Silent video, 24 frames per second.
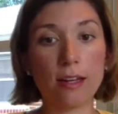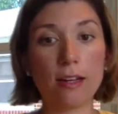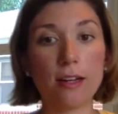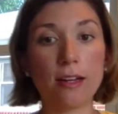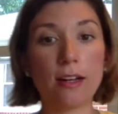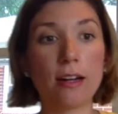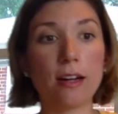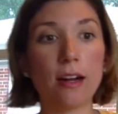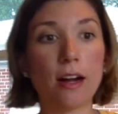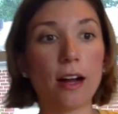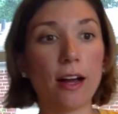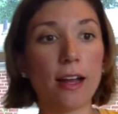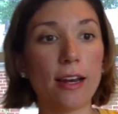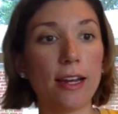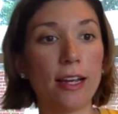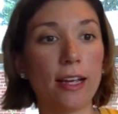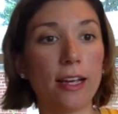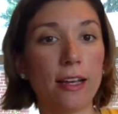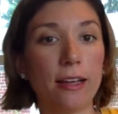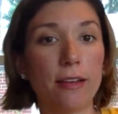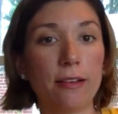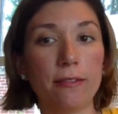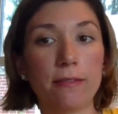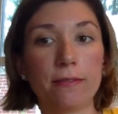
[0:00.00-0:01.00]
got
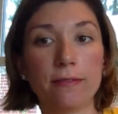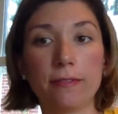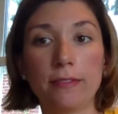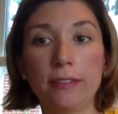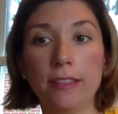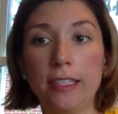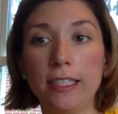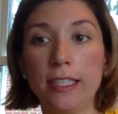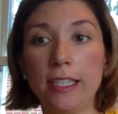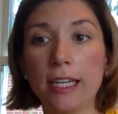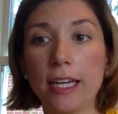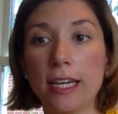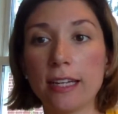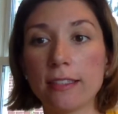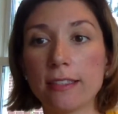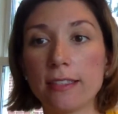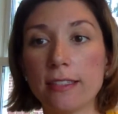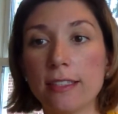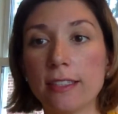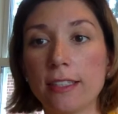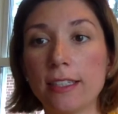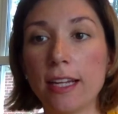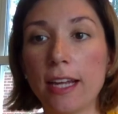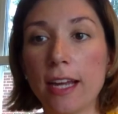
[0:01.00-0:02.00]
it
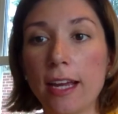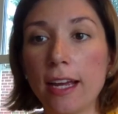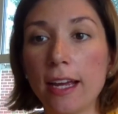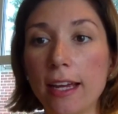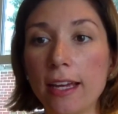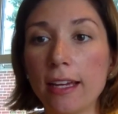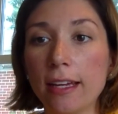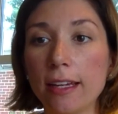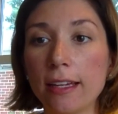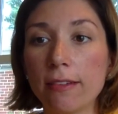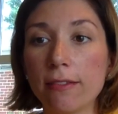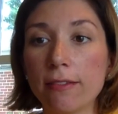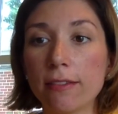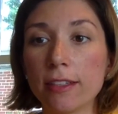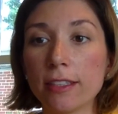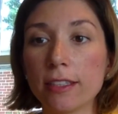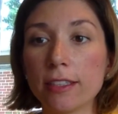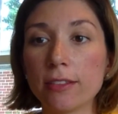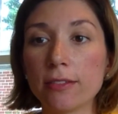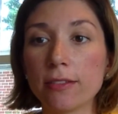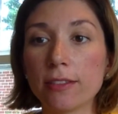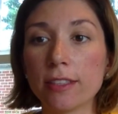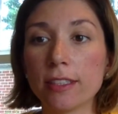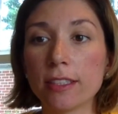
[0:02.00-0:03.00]
yesterday,
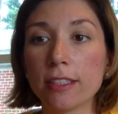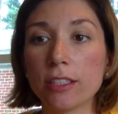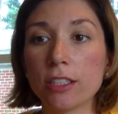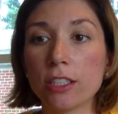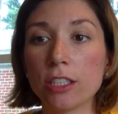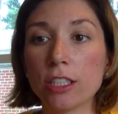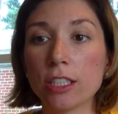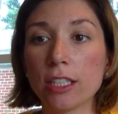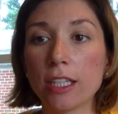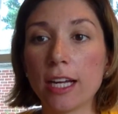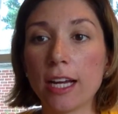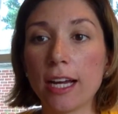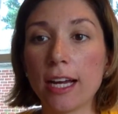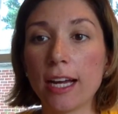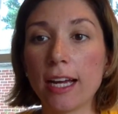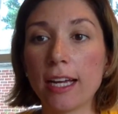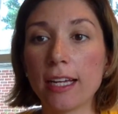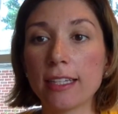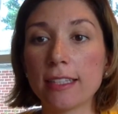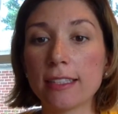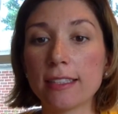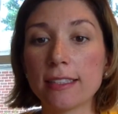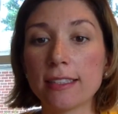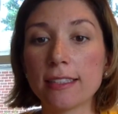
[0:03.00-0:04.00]
which was
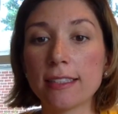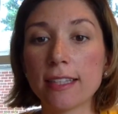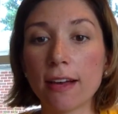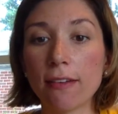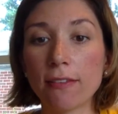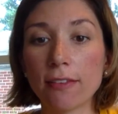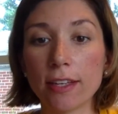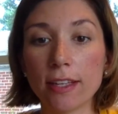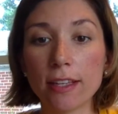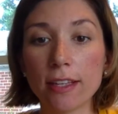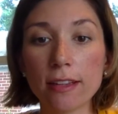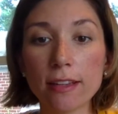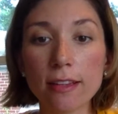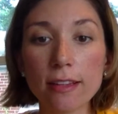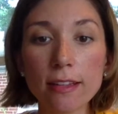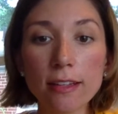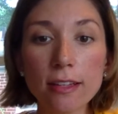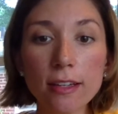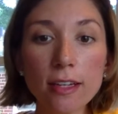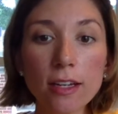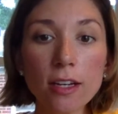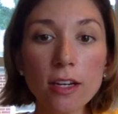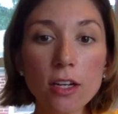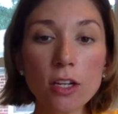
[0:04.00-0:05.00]
July 7th.
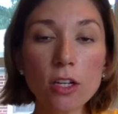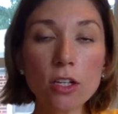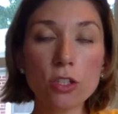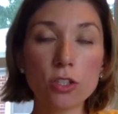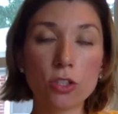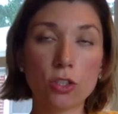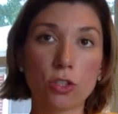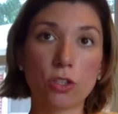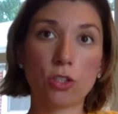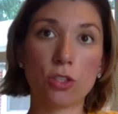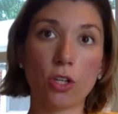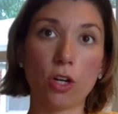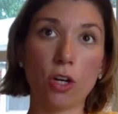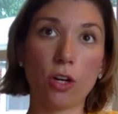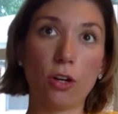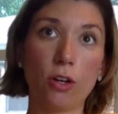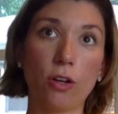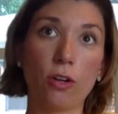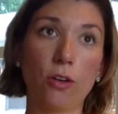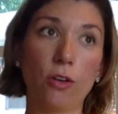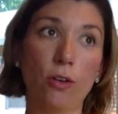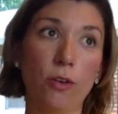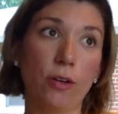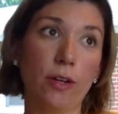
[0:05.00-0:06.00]

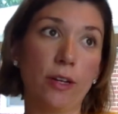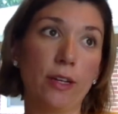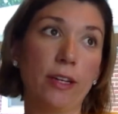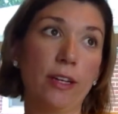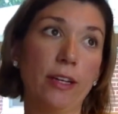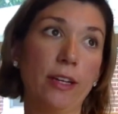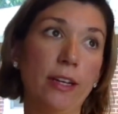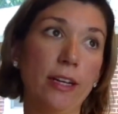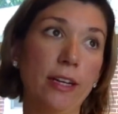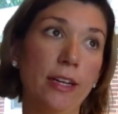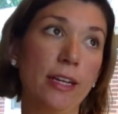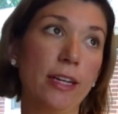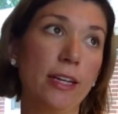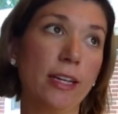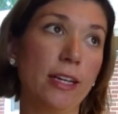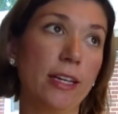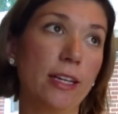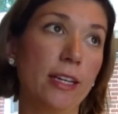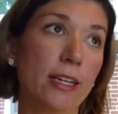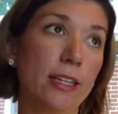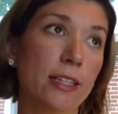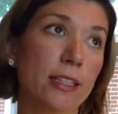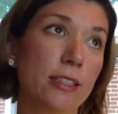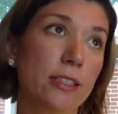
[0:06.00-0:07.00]
So
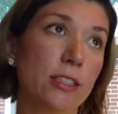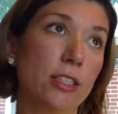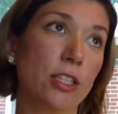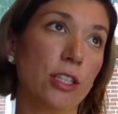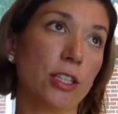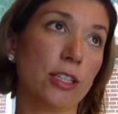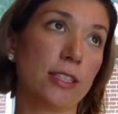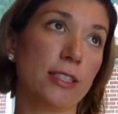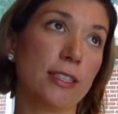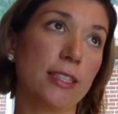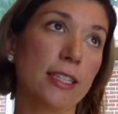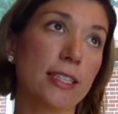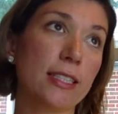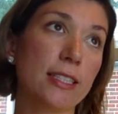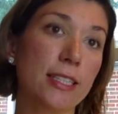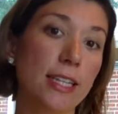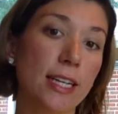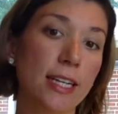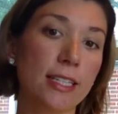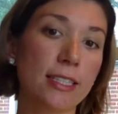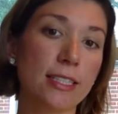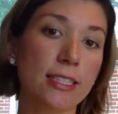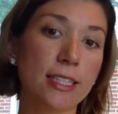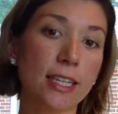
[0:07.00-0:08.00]
it took 6
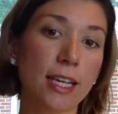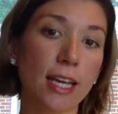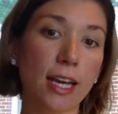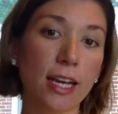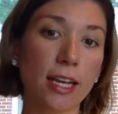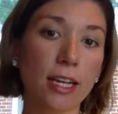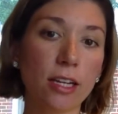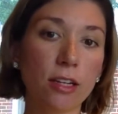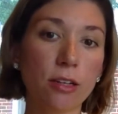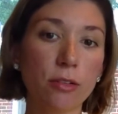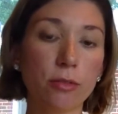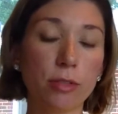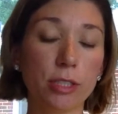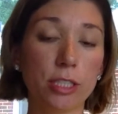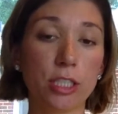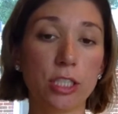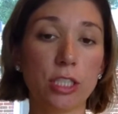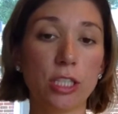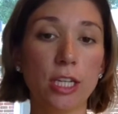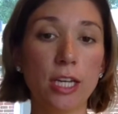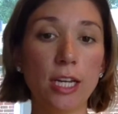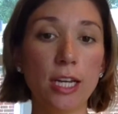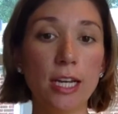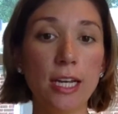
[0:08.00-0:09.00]
days to get here, which
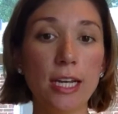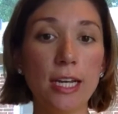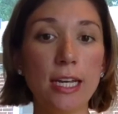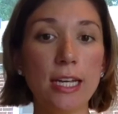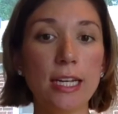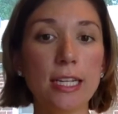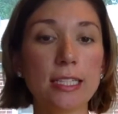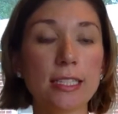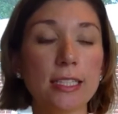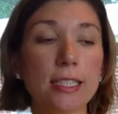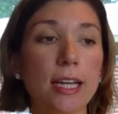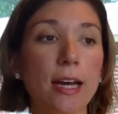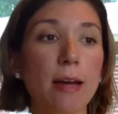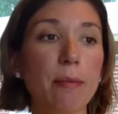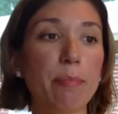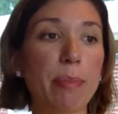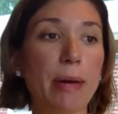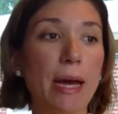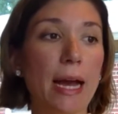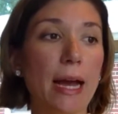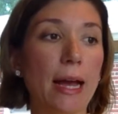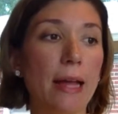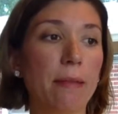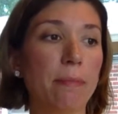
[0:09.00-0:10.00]
isn't that
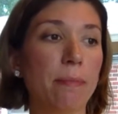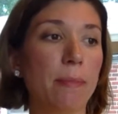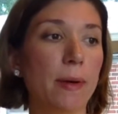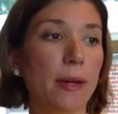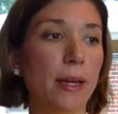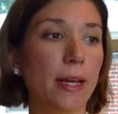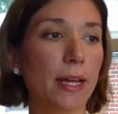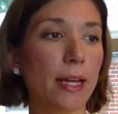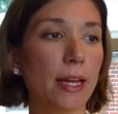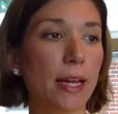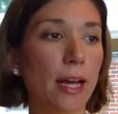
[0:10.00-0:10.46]
bad, but